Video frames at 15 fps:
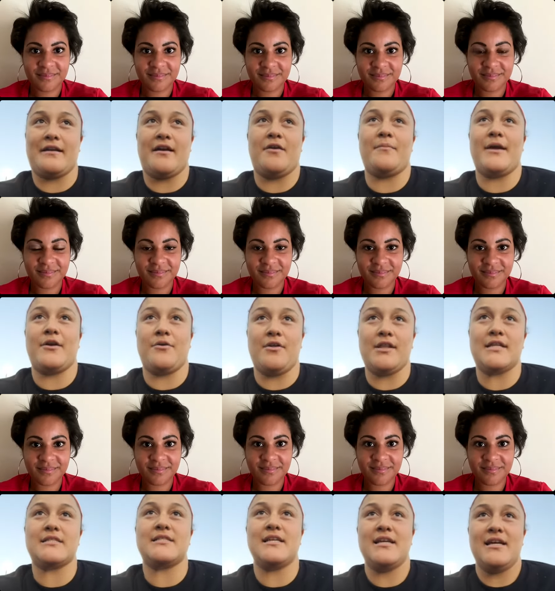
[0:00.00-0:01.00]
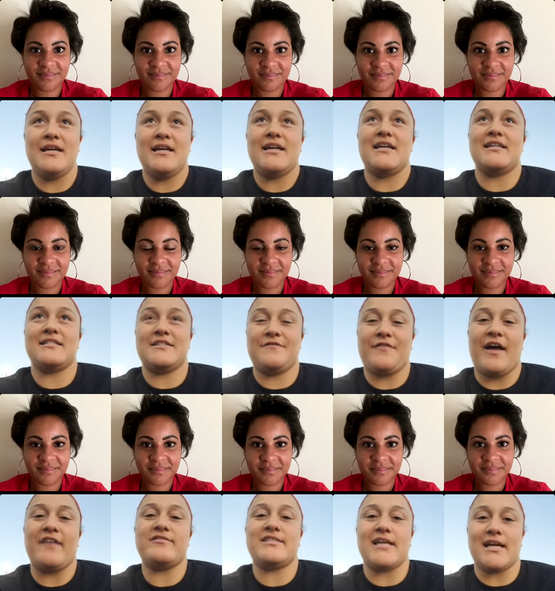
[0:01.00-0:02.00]
Speaker 1: now my goal is is
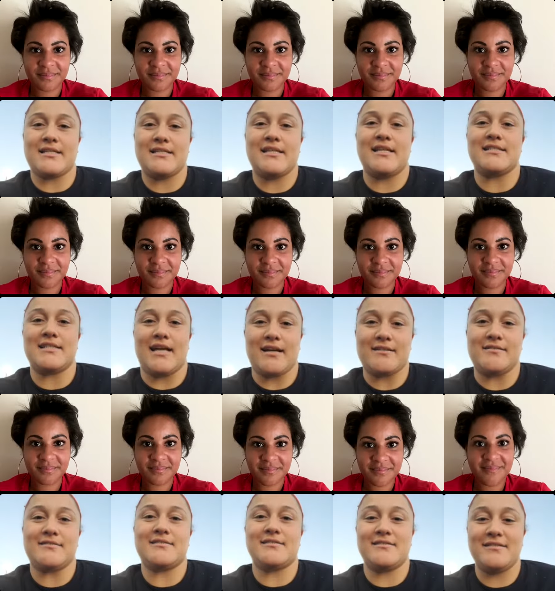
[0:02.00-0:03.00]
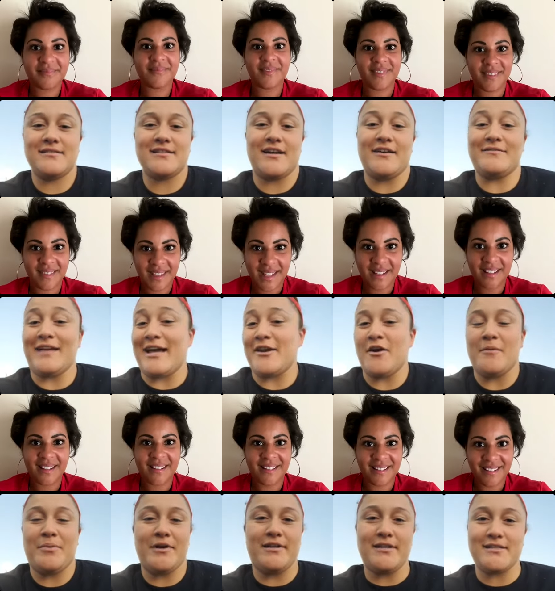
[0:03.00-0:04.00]
five sacks, ten tackles. So I know I'm
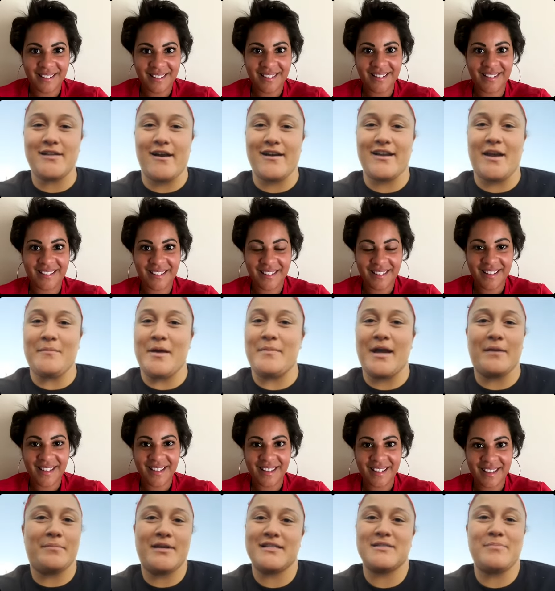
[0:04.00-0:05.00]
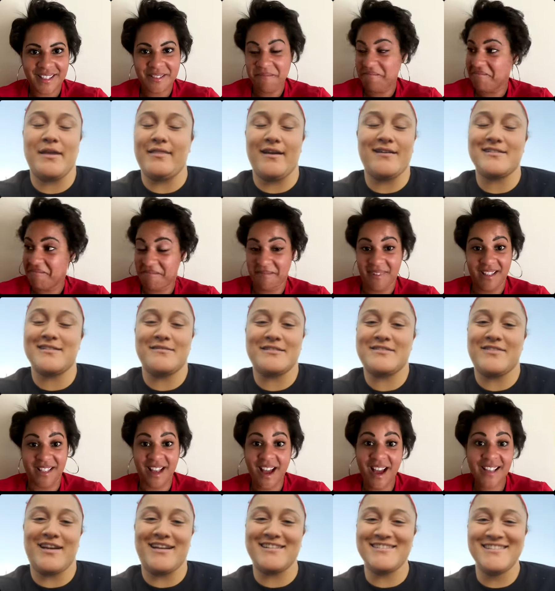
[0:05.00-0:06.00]
putting a target on my back, but it's been there, so it's
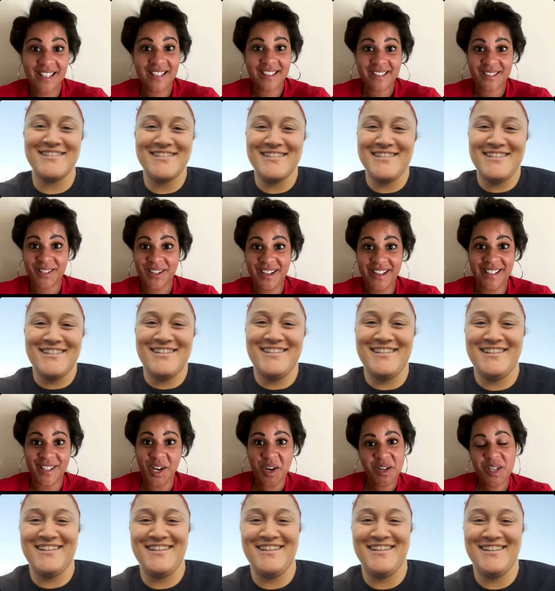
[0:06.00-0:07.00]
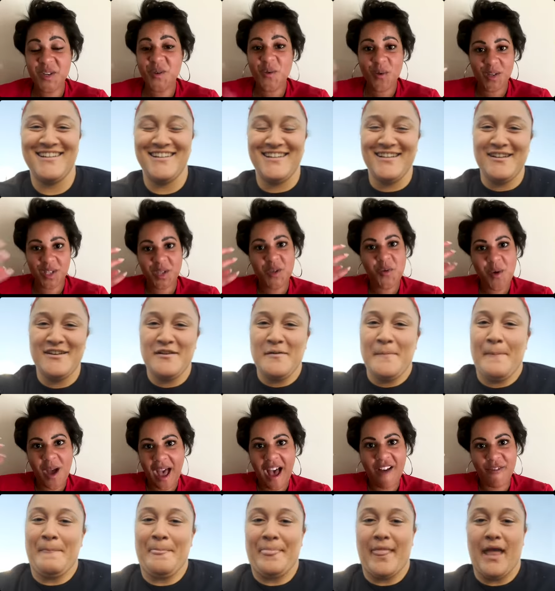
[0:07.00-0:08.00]
fine. No,
Speaker 2: I think that's good. You know, you you
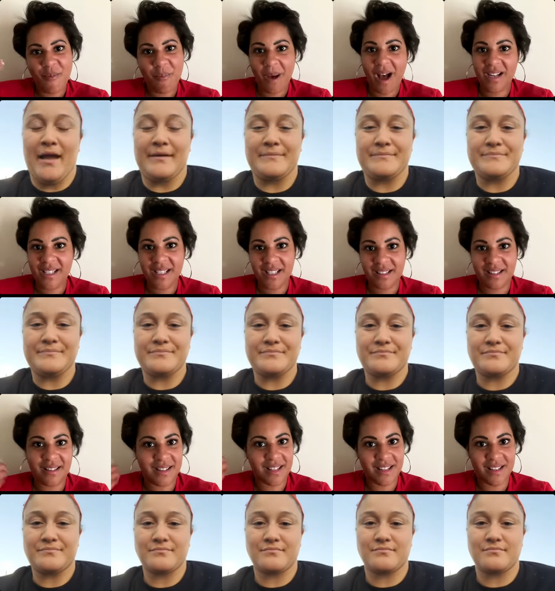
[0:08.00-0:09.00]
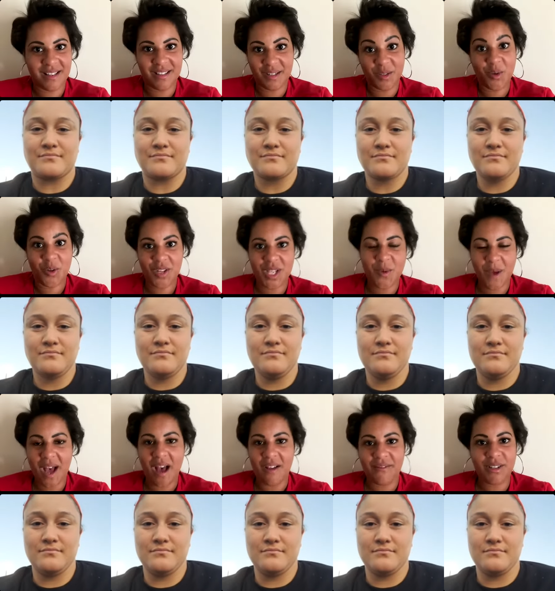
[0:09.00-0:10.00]
have embodied the the goal that you
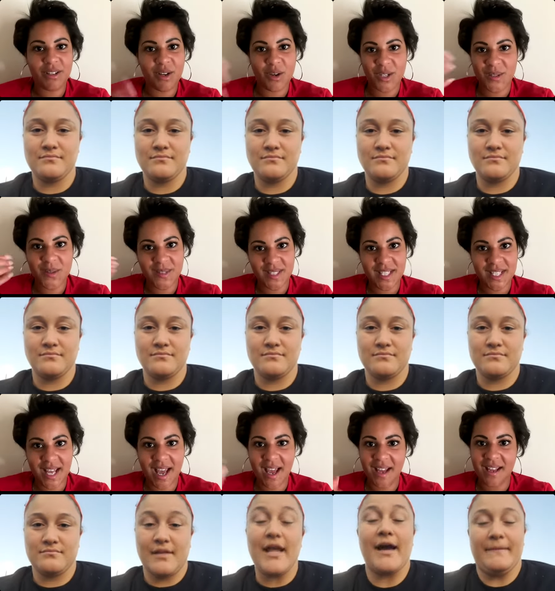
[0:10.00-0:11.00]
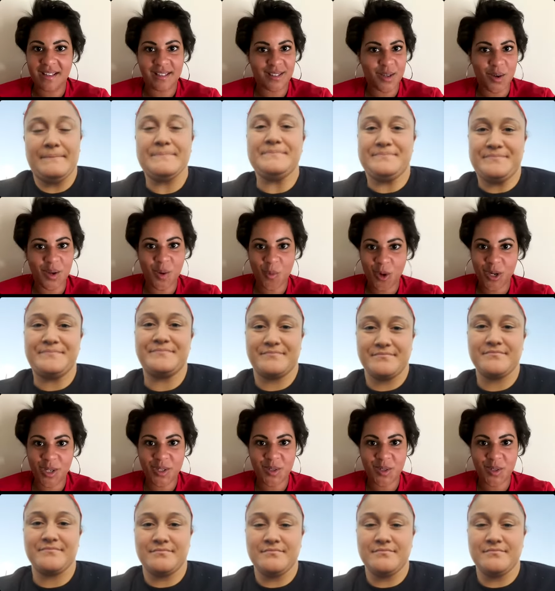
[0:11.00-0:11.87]
have. You know, you see that. Yeah. So you're working